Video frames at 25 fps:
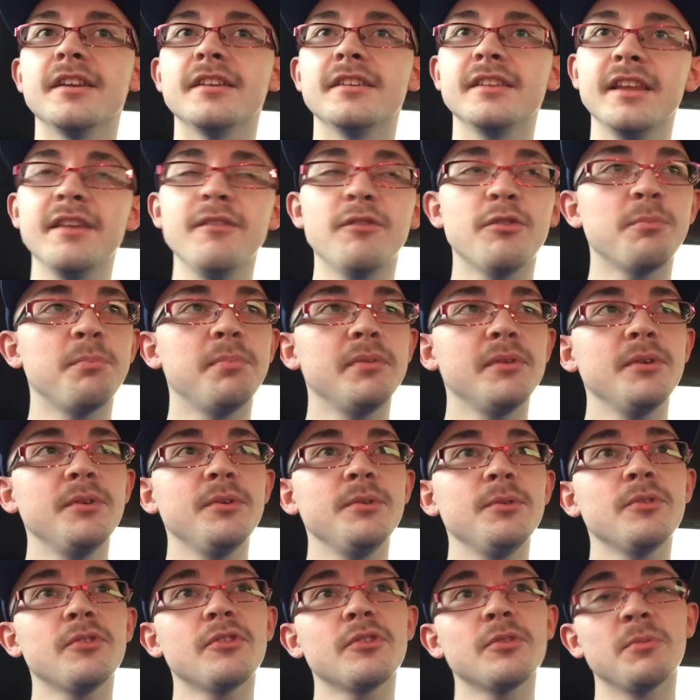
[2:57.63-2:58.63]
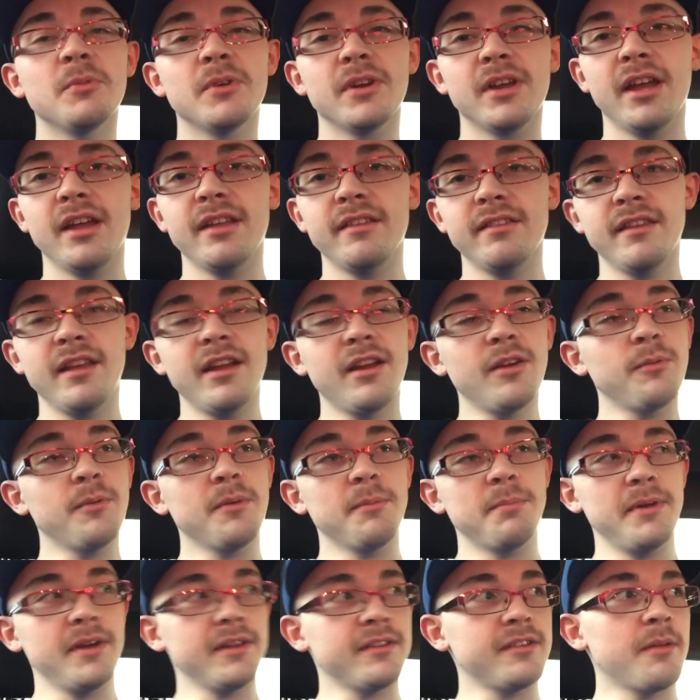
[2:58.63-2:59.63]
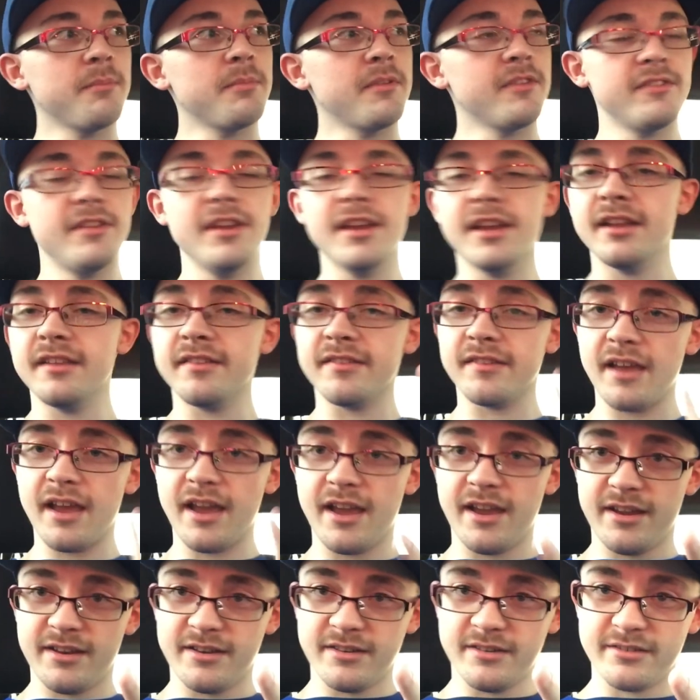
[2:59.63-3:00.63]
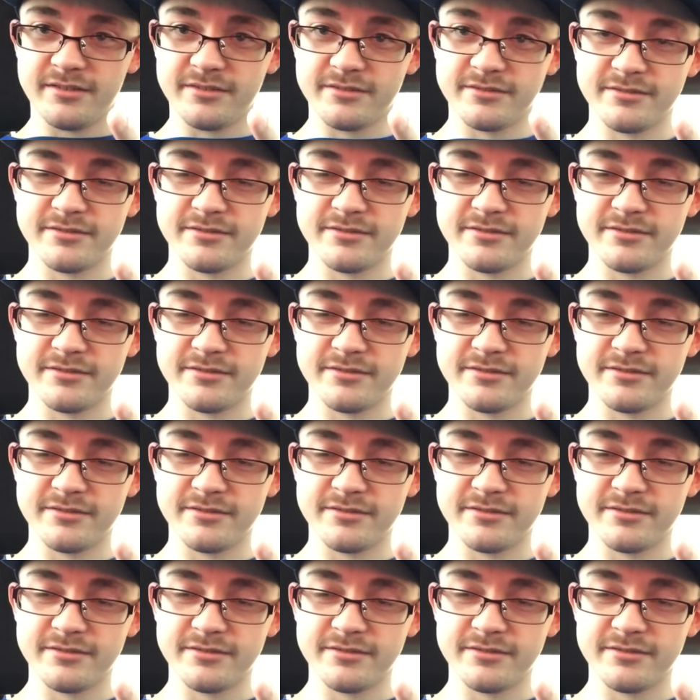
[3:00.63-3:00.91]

Leafs Blues, we're getting there. We picked up the tickets and